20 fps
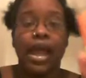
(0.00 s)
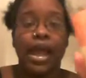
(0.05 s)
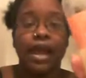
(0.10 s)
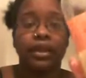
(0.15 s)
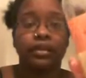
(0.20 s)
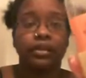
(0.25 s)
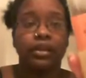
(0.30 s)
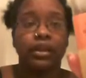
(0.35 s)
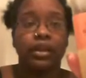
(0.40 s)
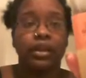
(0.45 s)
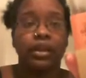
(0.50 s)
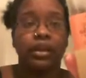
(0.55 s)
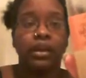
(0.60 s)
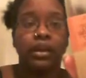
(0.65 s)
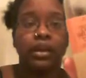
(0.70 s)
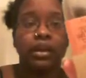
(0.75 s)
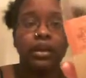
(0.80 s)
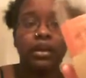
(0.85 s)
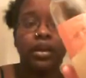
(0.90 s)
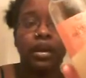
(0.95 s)

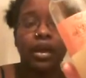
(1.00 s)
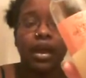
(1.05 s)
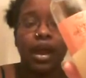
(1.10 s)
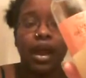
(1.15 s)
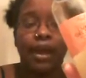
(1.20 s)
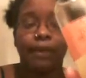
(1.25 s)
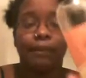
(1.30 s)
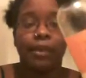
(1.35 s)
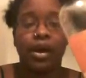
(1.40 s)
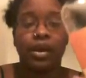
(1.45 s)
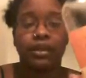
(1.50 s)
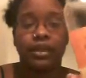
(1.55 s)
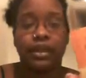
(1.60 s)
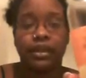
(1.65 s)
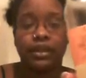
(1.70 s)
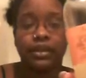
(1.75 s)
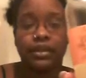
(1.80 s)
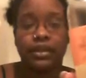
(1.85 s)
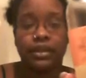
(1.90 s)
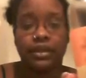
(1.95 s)
Actually, I bought
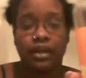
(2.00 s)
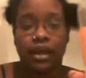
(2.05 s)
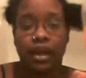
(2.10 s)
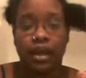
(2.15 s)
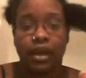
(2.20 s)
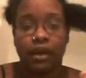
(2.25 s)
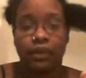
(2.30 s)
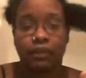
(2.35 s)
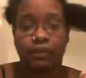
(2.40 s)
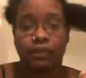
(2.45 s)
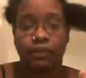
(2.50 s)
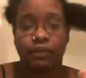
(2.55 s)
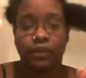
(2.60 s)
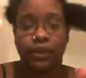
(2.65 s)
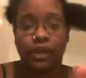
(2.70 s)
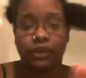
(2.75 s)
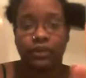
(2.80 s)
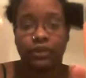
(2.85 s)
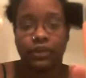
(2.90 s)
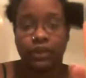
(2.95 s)
this
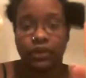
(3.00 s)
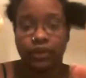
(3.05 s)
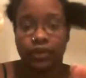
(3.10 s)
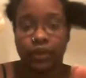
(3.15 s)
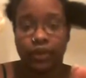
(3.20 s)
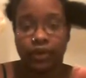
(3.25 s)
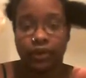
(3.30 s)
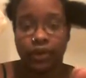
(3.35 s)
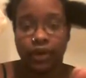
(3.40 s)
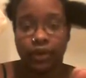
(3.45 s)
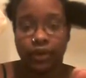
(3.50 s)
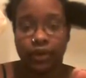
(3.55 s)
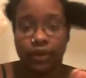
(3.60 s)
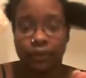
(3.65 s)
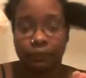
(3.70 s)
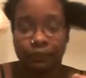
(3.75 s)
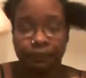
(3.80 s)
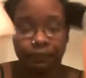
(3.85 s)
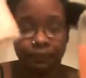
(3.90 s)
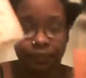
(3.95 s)
when I was in New
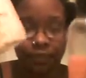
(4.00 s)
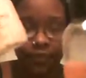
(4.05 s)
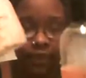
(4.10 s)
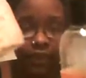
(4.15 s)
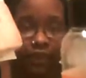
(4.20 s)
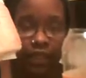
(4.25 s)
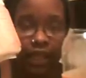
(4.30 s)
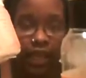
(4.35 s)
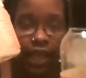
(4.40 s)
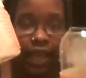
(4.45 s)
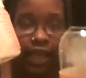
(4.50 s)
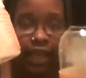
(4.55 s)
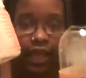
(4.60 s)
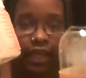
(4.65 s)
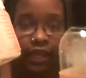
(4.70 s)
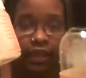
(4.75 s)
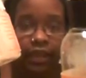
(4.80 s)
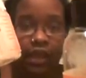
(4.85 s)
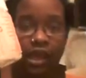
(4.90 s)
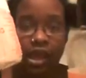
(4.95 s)
York,
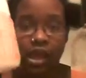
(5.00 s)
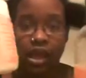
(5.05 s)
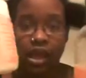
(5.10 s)
and